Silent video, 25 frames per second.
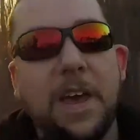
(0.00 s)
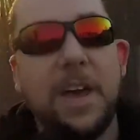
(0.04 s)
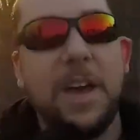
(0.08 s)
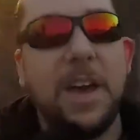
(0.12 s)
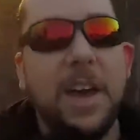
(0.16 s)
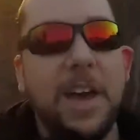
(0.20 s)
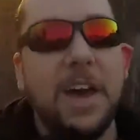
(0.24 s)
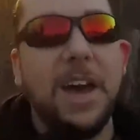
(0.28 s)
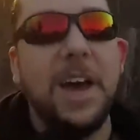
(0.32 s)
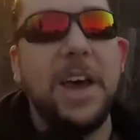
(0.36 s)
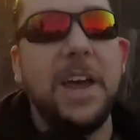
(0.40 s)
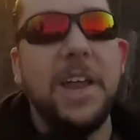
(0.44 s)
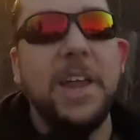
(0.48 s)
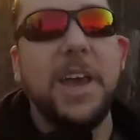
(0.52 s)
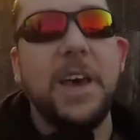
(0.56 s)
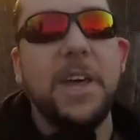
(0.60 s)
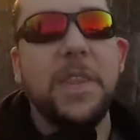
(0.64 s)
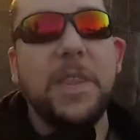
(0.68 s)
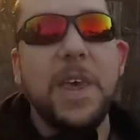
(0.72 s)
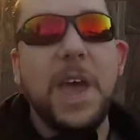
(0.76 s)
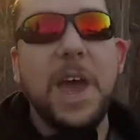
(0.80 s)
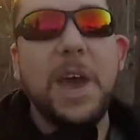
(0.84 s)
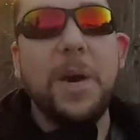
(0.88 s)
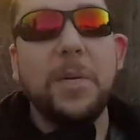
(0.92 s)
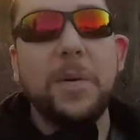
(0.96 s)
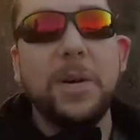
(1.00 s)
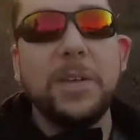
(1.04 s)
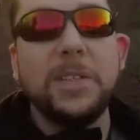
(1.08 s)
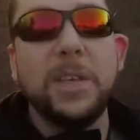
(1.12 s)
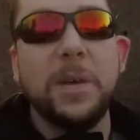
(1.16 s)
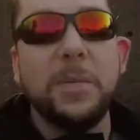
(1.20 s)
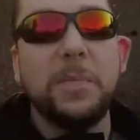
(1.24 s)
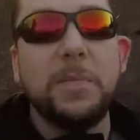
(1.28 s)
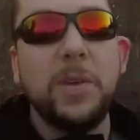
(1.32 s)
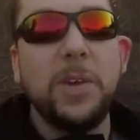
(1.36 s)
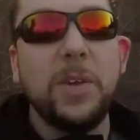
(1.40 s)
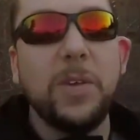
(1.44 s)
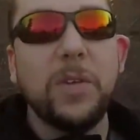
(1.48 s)
Ah, now that was
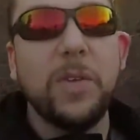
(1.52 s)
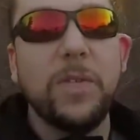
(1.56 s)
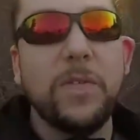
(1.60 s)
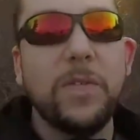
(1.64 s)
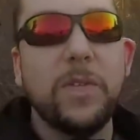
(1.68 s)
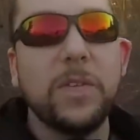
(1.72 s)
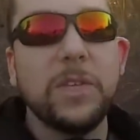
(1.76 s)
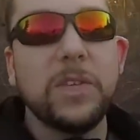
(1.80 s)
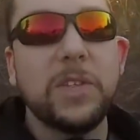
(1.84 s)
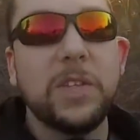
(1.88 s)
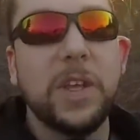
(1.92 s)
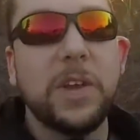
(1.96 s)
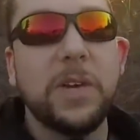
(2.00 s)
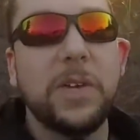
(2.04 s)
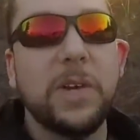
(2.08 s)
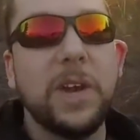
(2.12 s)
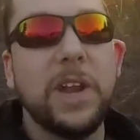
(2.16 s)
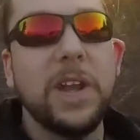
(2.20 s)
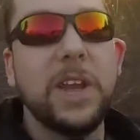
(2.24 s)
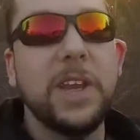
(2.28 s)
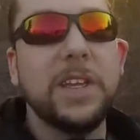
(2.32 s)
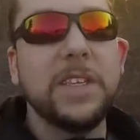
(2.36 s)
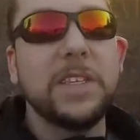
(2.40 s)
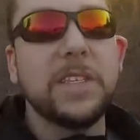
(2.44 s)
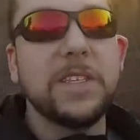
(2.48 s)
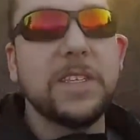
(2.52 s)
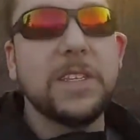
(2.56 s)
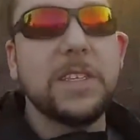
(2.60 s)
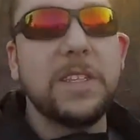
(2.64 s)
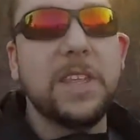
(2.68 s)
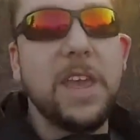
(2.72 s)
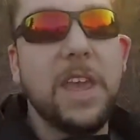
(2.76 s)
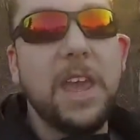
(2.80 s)
a beautiful sunrise.